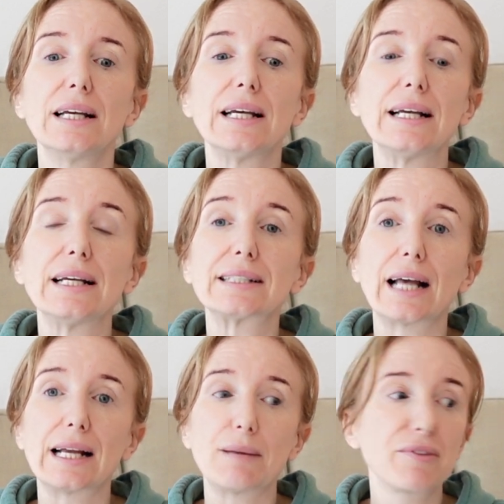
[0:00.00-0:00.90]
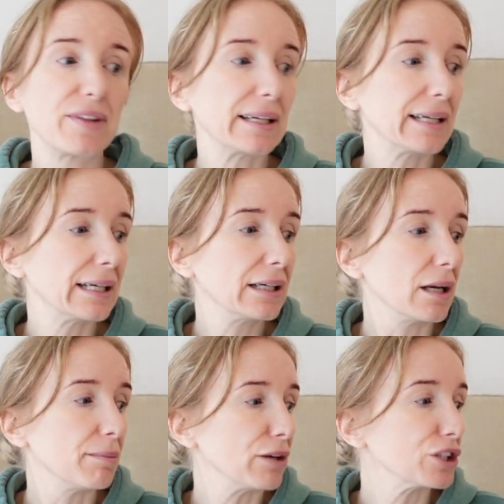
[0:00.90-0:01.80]
is I am thinking
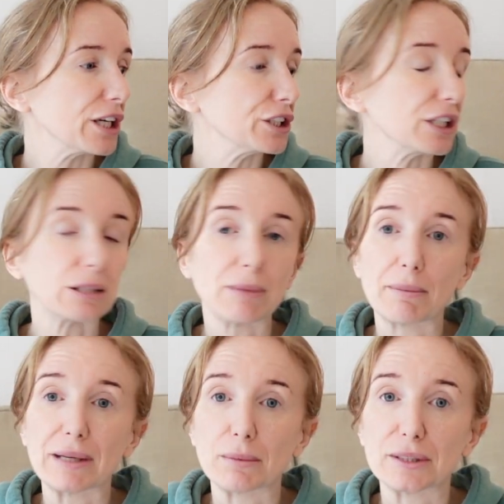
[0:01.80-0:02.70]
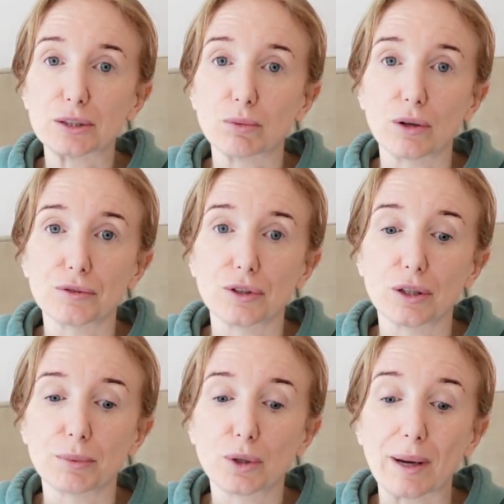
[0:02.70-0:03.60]
about changing my minimalist
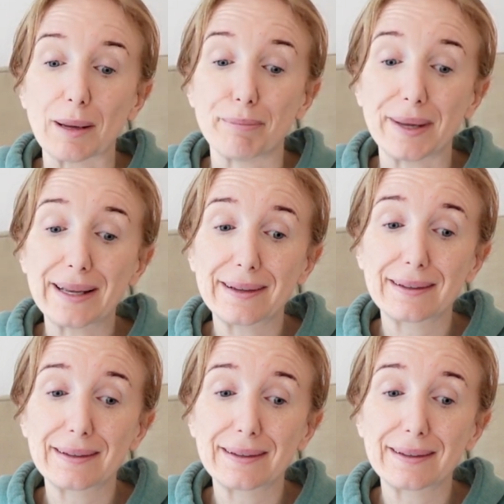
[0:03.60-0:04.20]
wardrobe quite a bit,